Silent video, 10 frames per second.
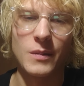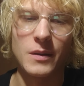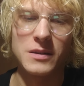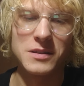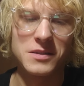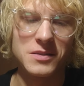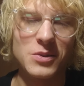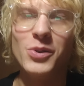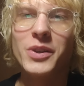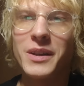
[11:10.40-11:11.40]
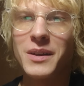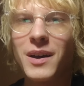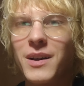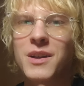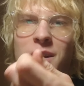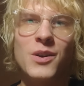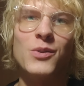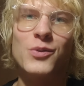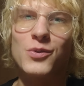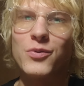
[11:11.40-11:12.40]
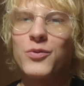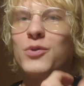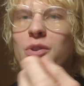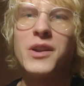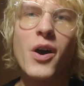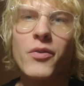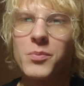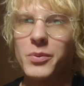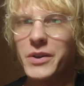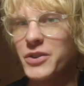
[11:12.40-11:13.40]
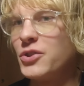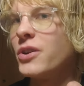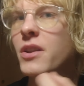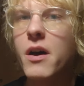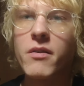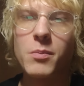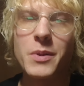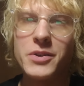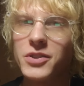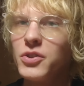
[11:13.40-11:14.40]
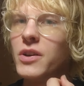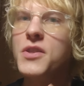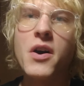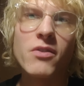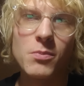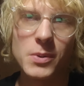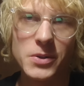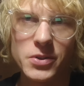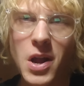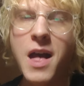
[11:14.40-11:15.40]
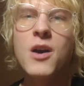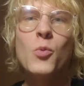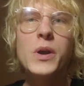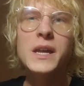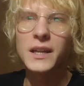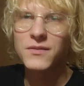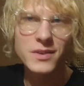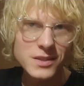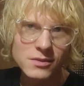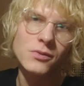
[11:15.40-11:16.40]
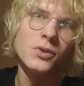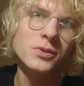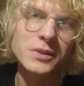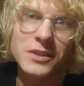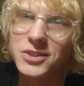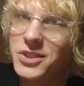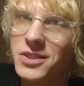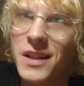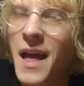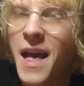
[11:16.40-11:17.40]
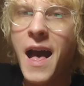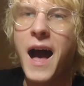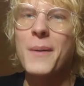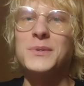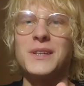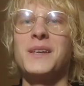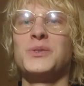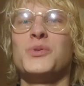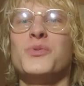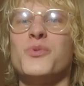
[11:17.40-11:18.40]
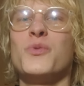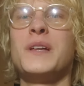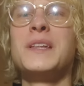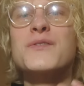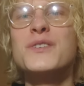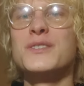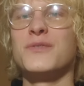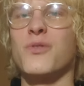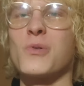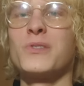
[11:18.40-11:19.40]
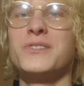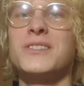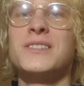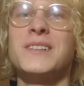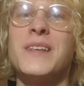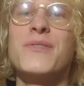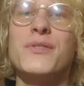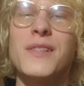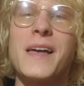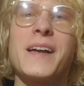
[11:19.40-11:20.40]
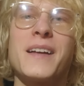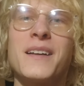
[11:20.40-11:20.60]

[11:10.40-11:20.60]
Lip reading: Just looking to another pleasure, to another pleasure, to another pleasure. We in this world just, I'm saying you, we in this world just live like,